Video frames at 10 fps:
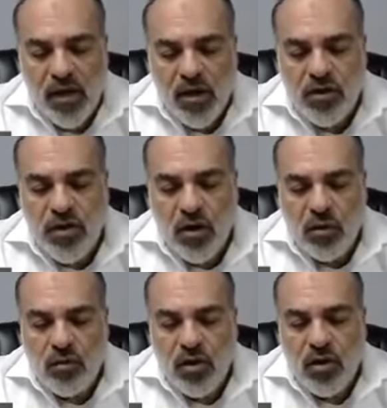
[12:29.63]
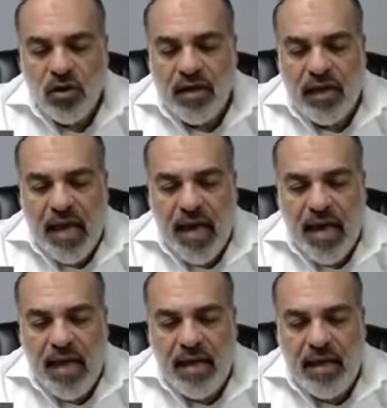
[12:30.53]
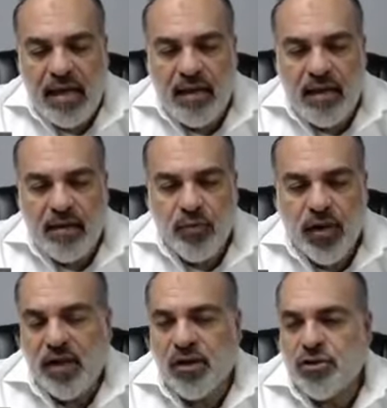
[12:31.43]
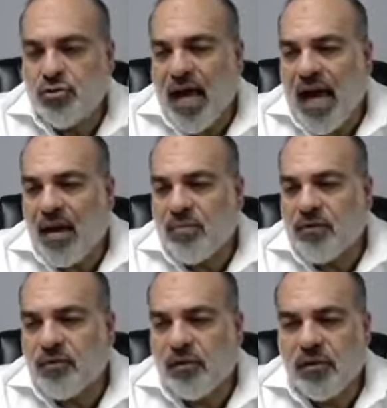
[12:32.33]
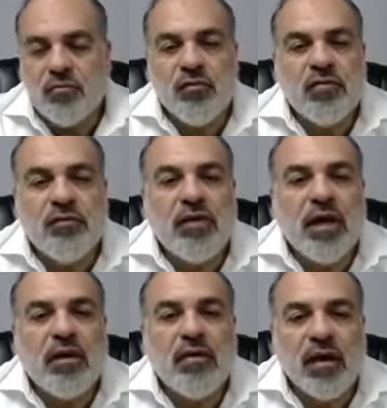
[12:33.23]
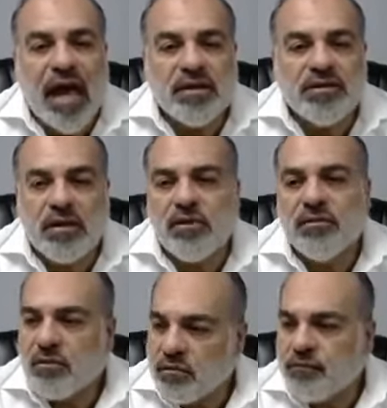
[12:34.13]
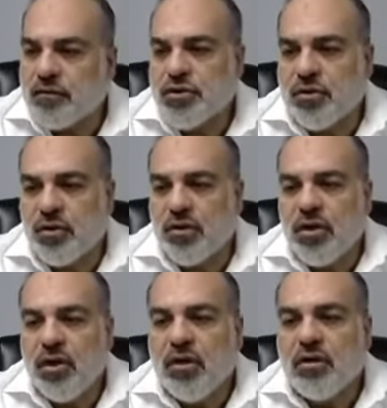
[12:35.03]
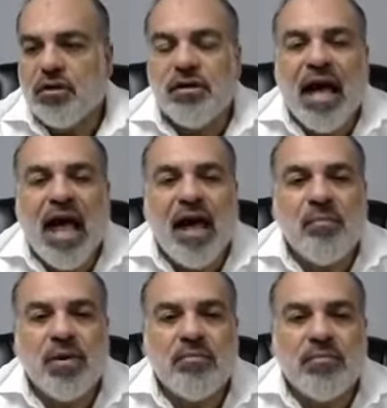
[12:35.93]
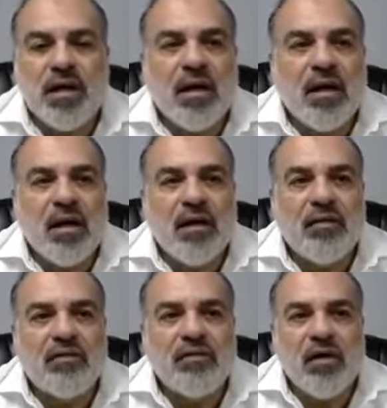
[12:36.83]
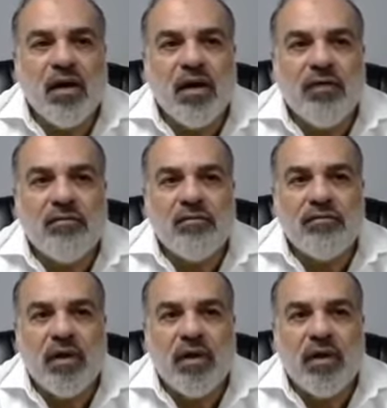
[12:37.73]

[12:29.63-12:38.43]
So can a brain injury happens in a moving vehicle accident? For sure. Could it happen because of